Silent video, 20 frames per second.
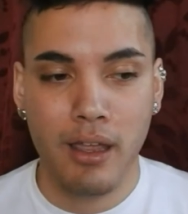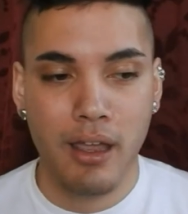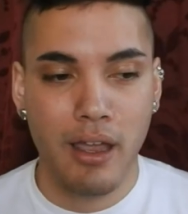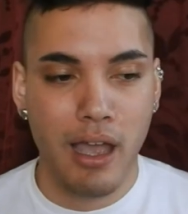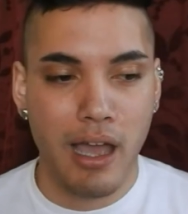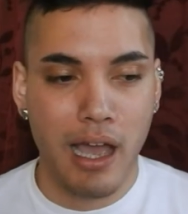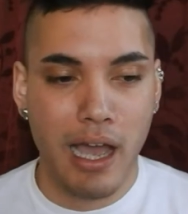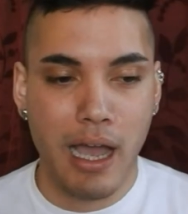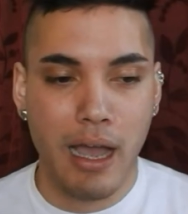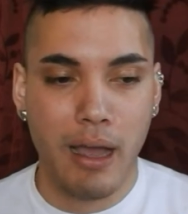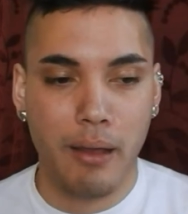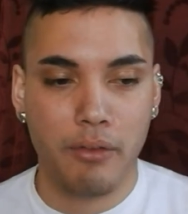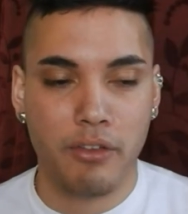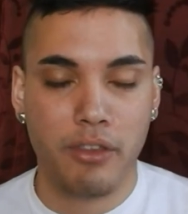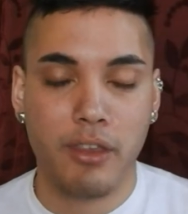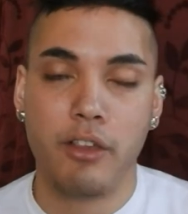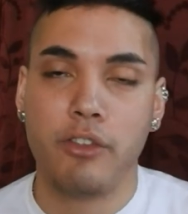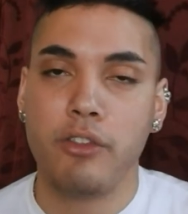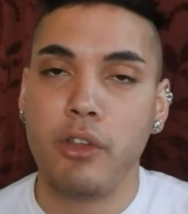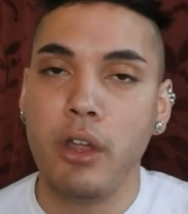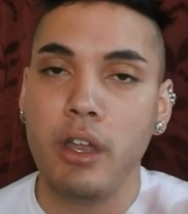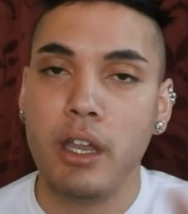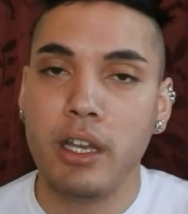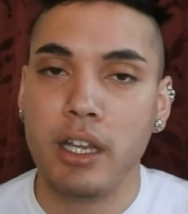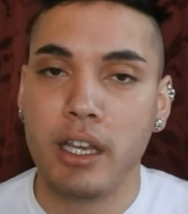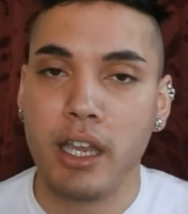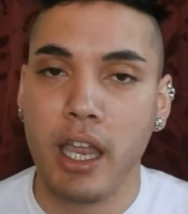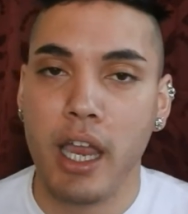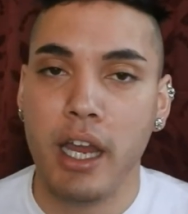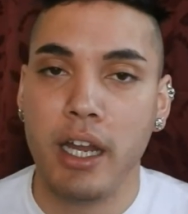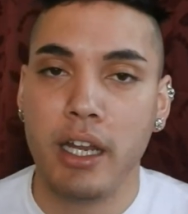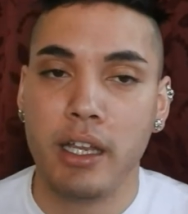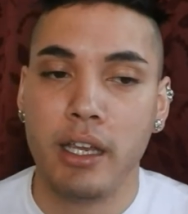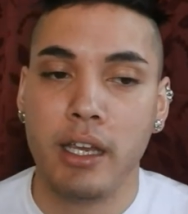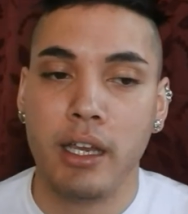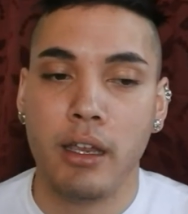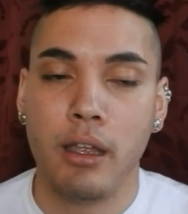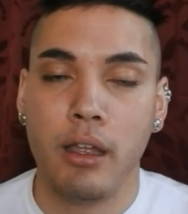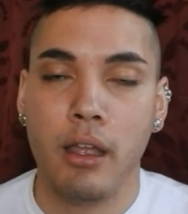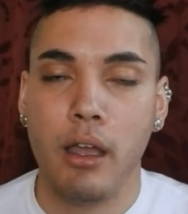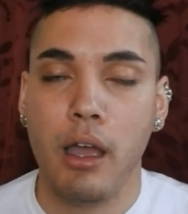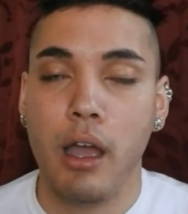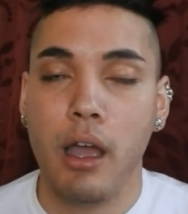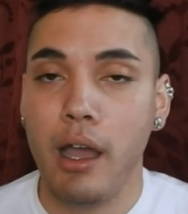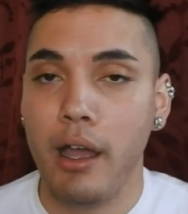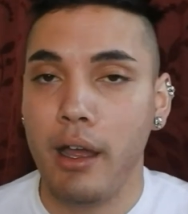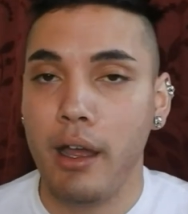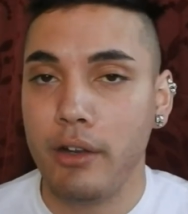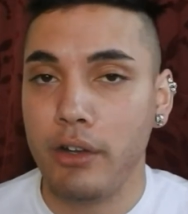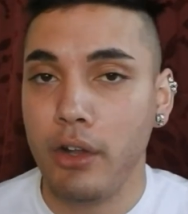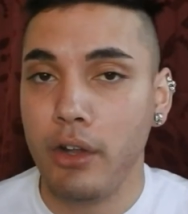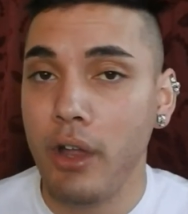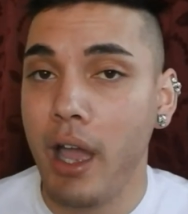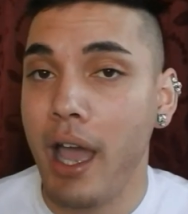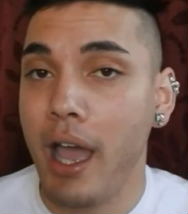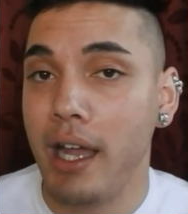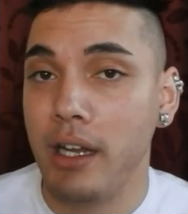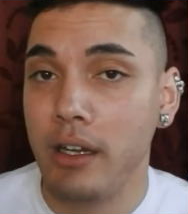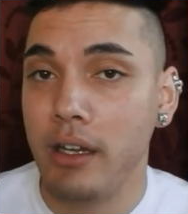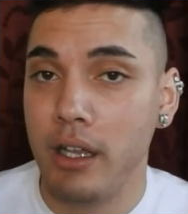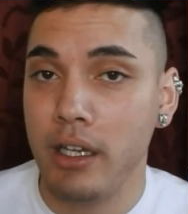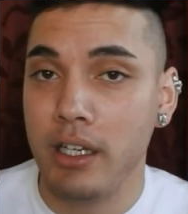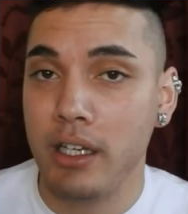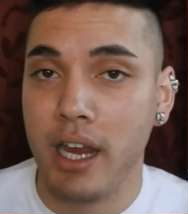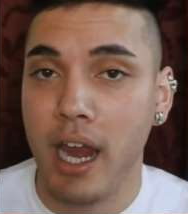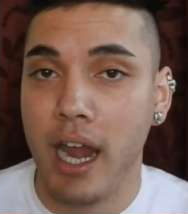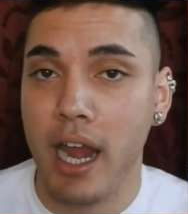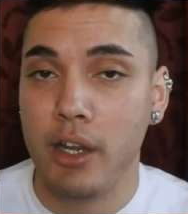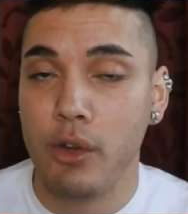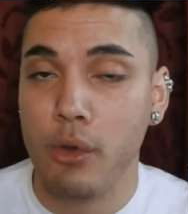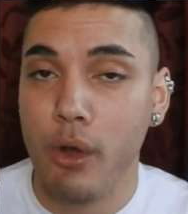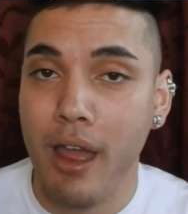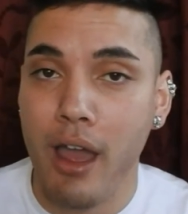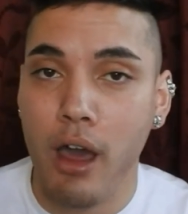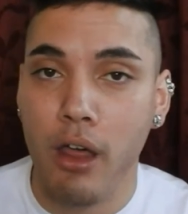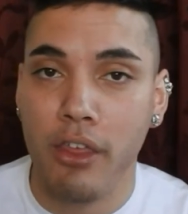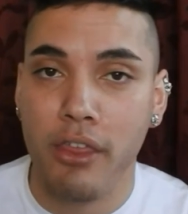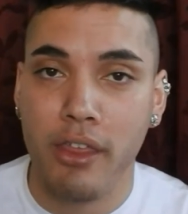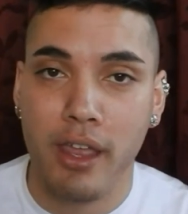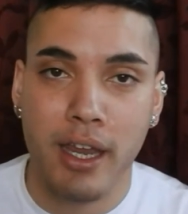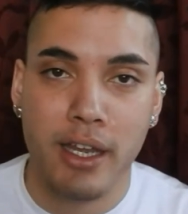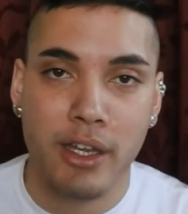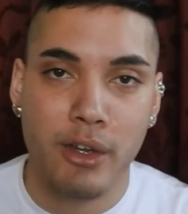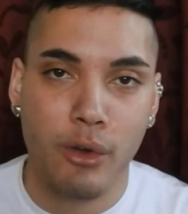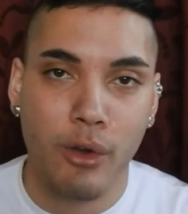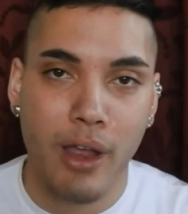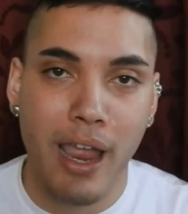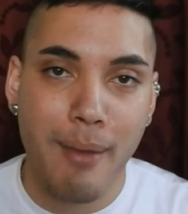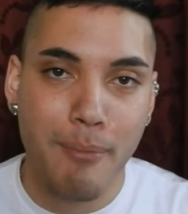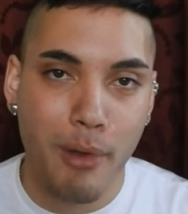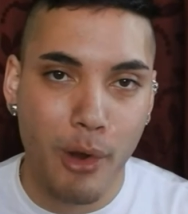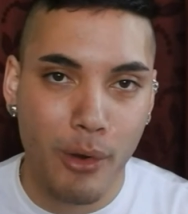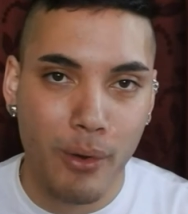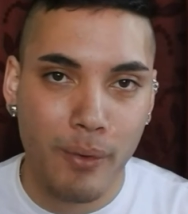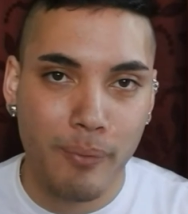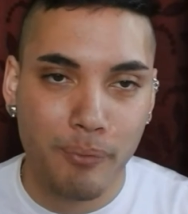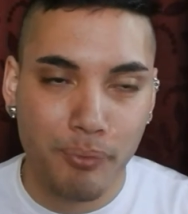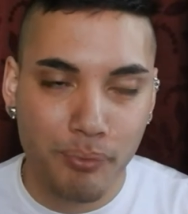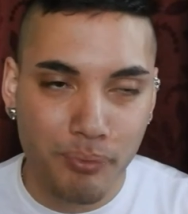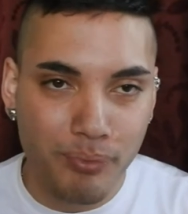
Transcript: So there's no HUD indicating your health and your ammo.